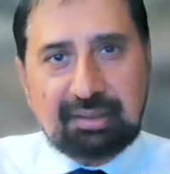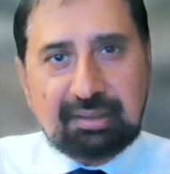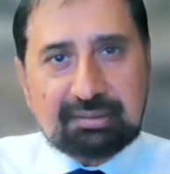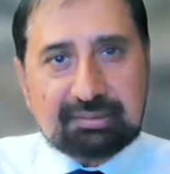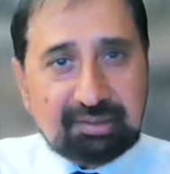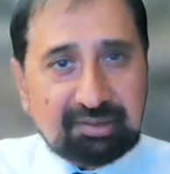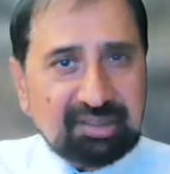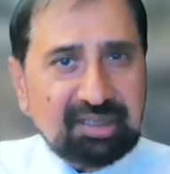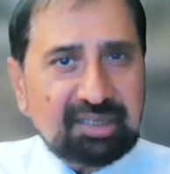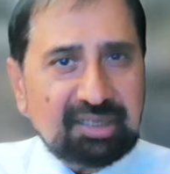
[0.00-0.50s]
The
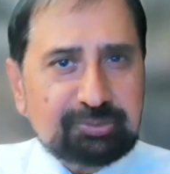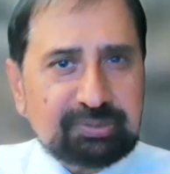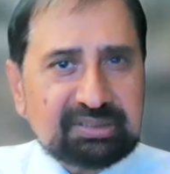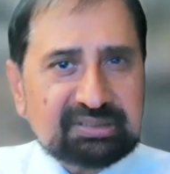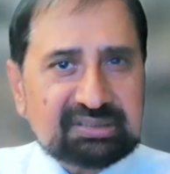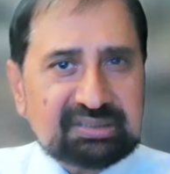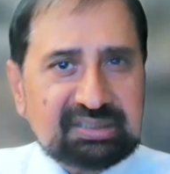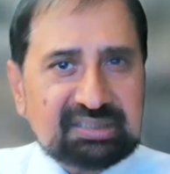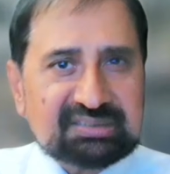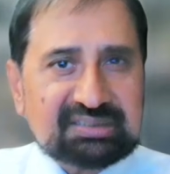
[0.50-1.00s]
third
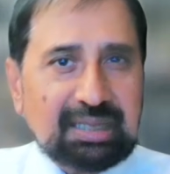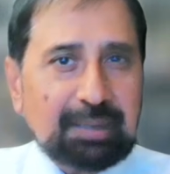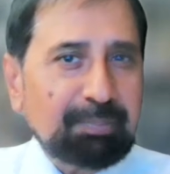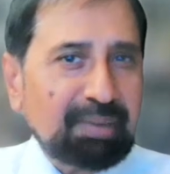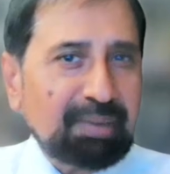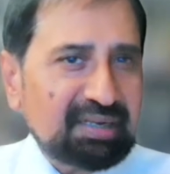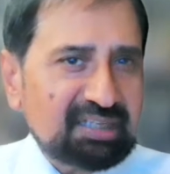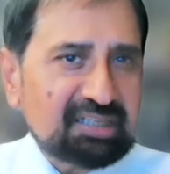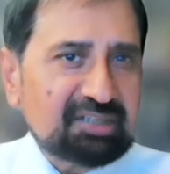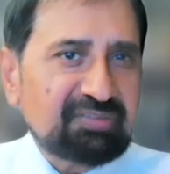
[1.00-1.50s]
reason is that
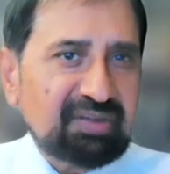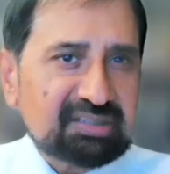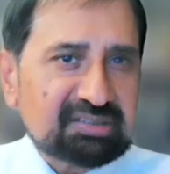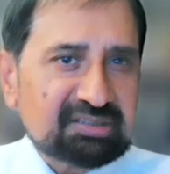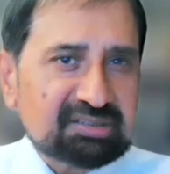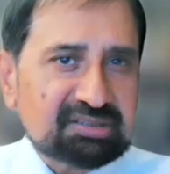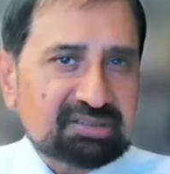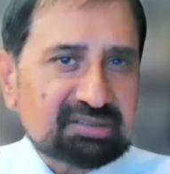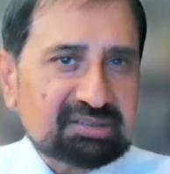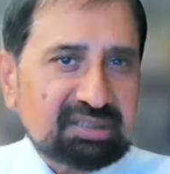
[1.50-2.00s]
many
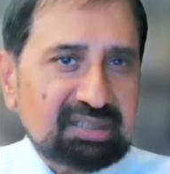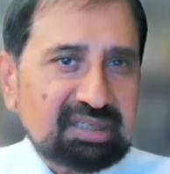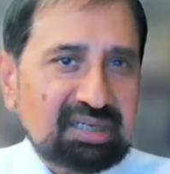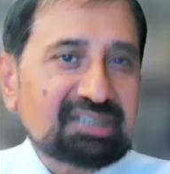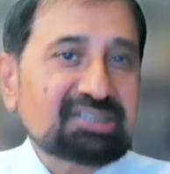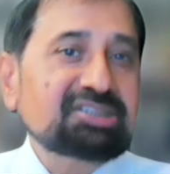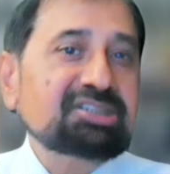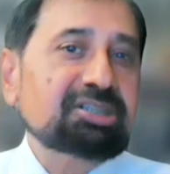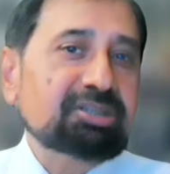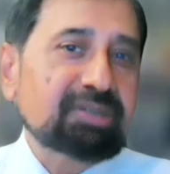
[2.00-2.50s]
investors
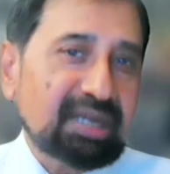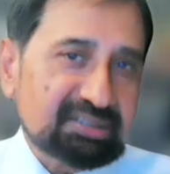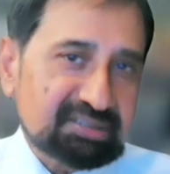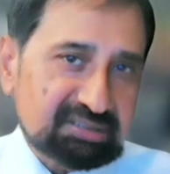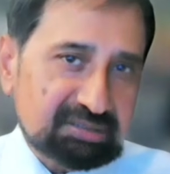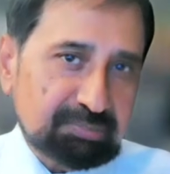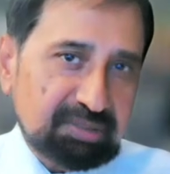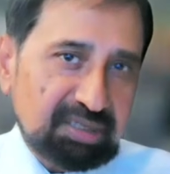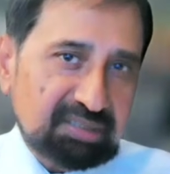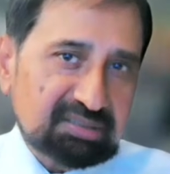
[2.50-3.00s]

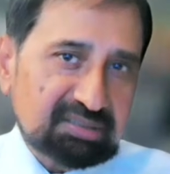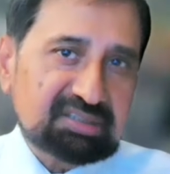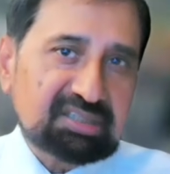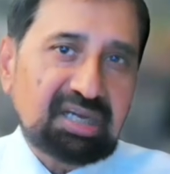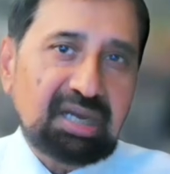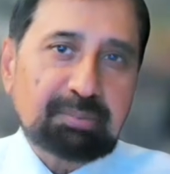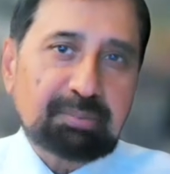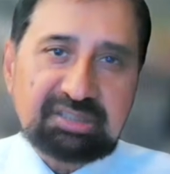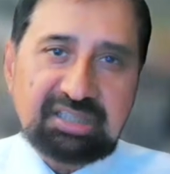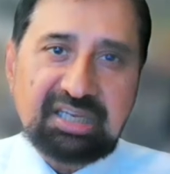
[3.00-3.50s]
underestimate the
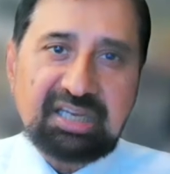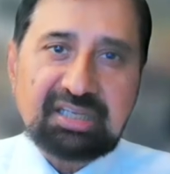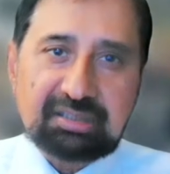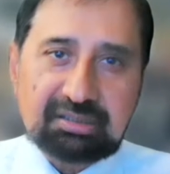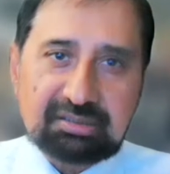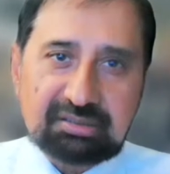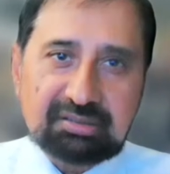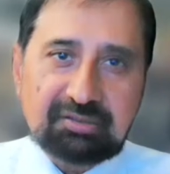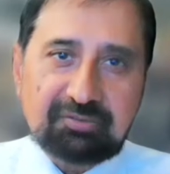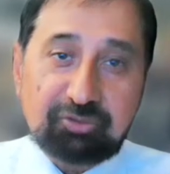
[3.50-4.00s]
time
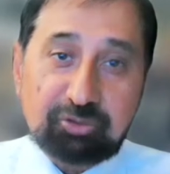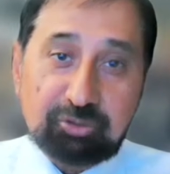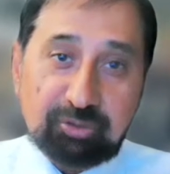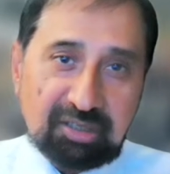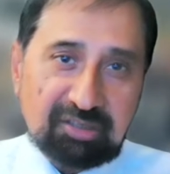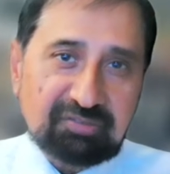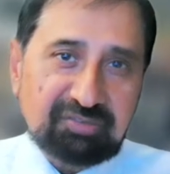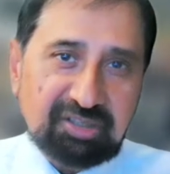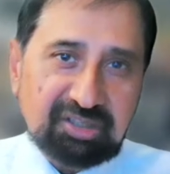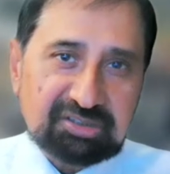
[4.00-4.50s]
taken for
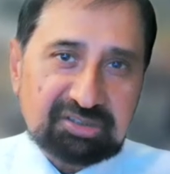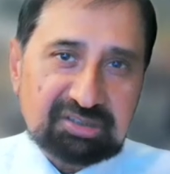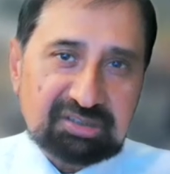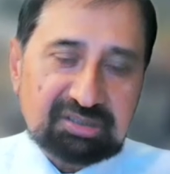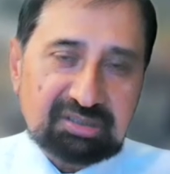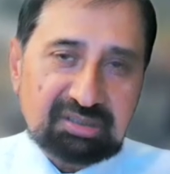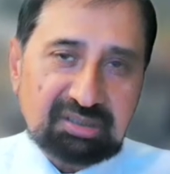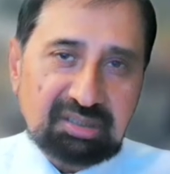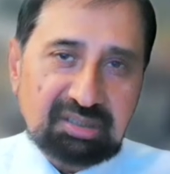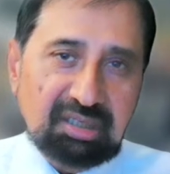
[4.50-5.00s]

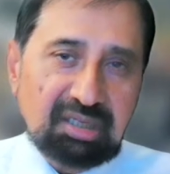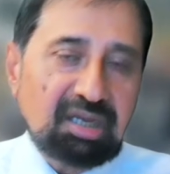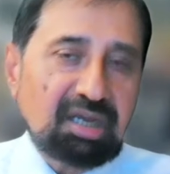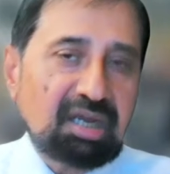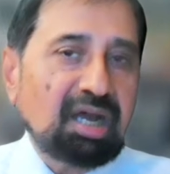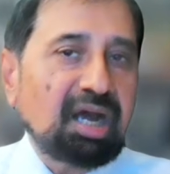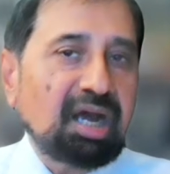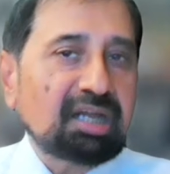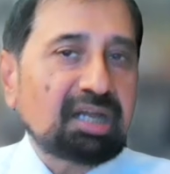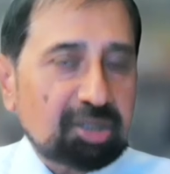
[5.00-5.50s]
renovation.
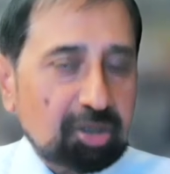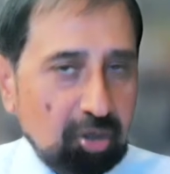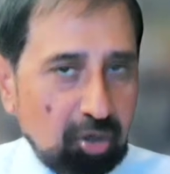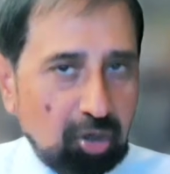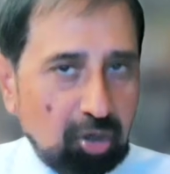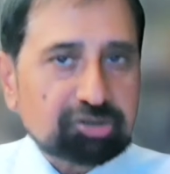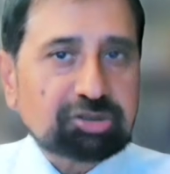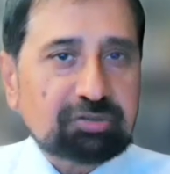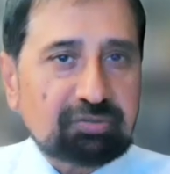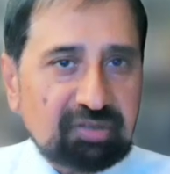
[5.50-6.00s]
and the
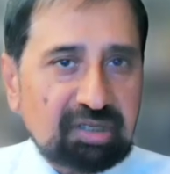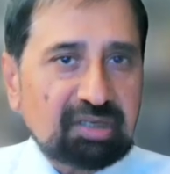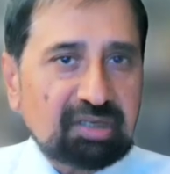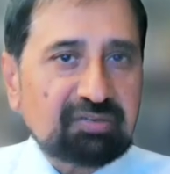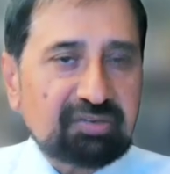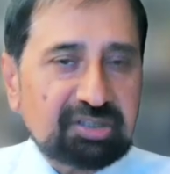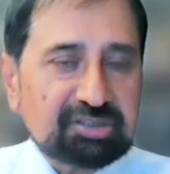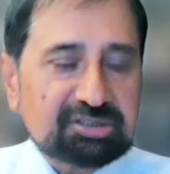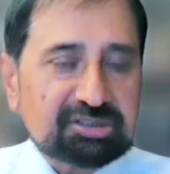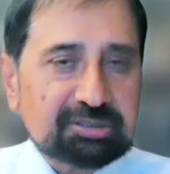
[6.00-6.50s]
costs of
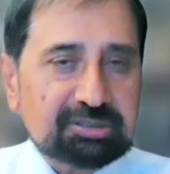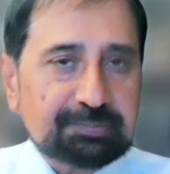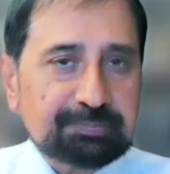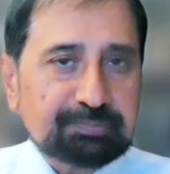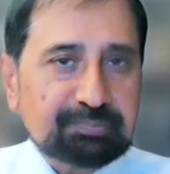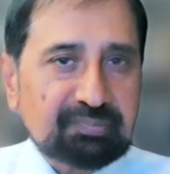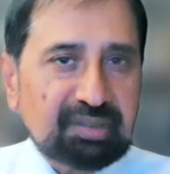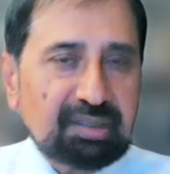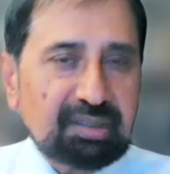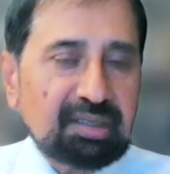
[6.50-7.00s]
renovation,
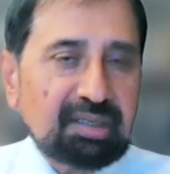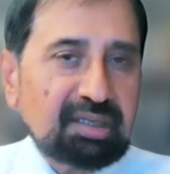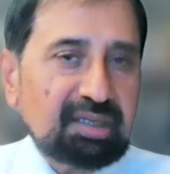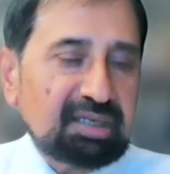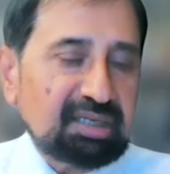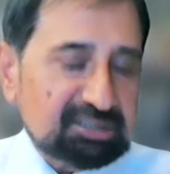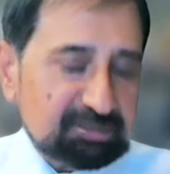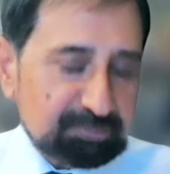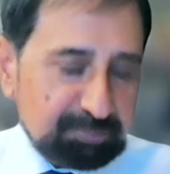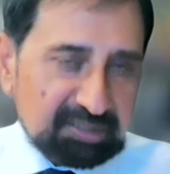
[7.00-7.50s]

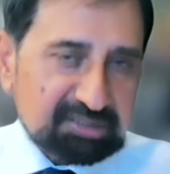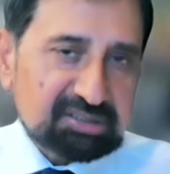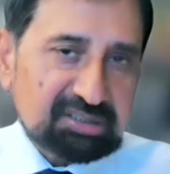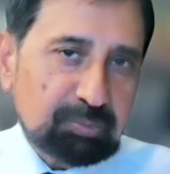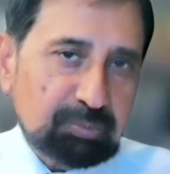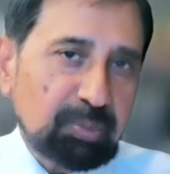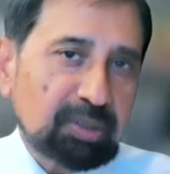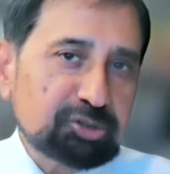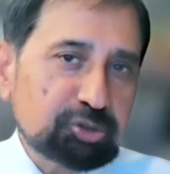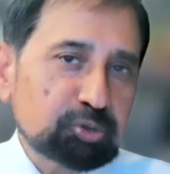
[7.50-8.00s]
especially
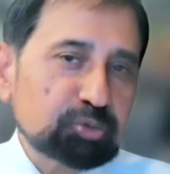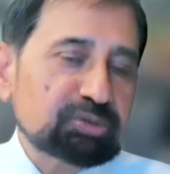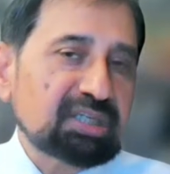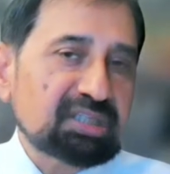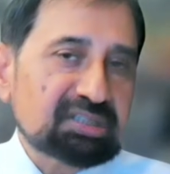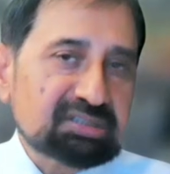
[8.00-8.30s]
when using